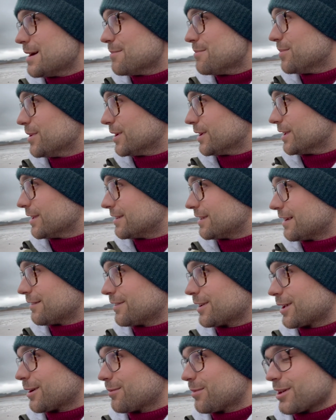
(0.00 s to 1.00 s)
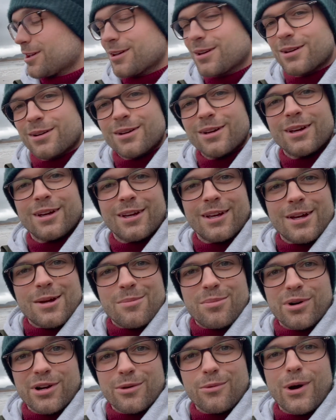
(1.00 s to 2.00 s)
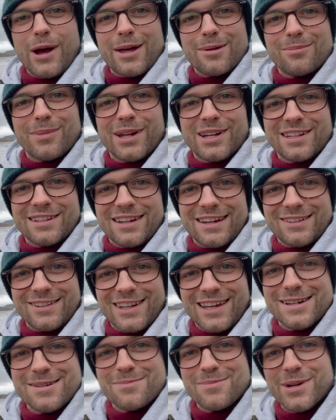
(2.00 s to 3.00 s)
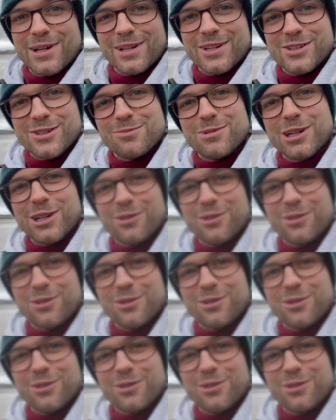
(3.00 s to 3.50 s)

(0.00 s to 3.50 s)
But it's definitely going to be pretty wet and muddy down there, but it should be good